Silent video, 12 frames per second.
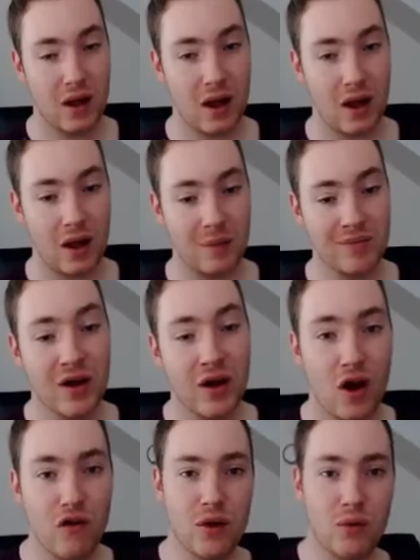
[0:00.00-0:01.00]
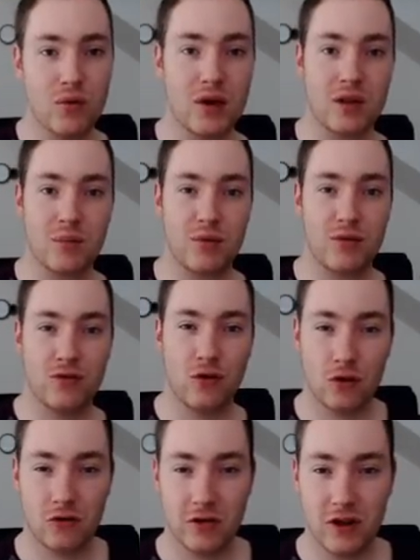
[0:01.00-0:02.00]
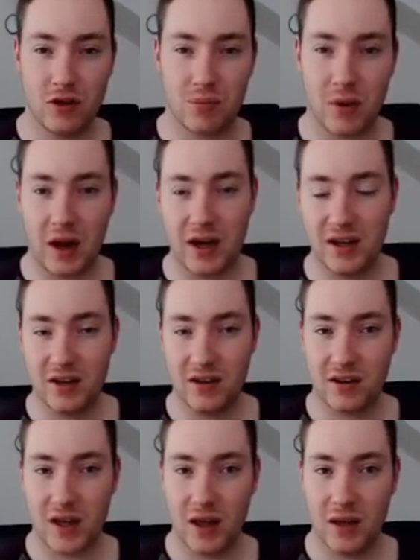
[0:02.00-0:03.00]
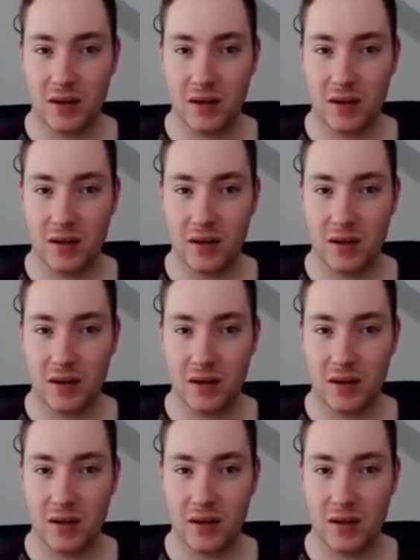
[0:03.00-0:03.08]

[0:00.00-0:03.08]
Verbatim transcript: Um, hopefully, we'll get them before the release, but at the end of the day,